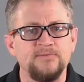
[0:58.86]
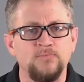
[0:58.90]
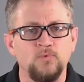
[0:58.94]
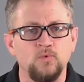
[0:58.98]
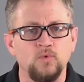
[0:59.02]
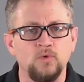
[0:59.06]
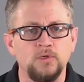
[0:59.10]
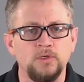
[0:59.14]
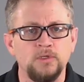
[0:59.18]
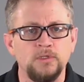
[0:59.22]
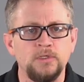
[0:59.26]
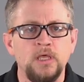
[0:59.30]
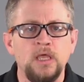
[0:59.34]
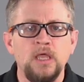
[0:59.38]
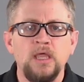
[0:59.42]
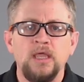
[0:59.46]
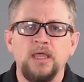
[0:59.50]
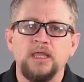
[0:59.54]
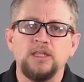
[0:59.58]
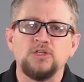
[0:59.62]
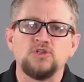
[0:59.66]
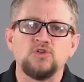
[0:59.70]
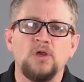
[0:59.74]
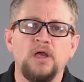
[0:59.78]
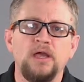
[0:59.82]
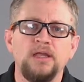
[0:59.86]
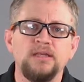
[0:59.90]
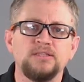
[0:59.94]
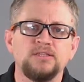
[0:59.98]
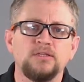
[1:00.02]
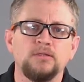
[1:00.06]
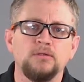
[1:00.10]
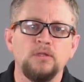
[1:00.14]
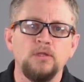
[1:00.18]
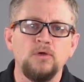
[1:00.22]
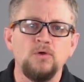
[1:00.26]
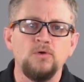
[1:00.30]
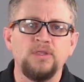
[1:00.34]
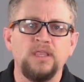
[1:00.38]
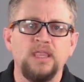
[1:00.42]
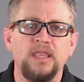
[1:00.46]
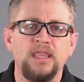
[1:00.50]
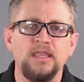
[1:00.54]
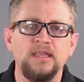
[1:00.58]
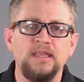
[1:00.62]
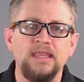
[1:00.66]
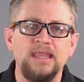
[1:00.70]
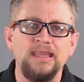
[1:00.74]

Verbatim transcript: of wood and trying to locate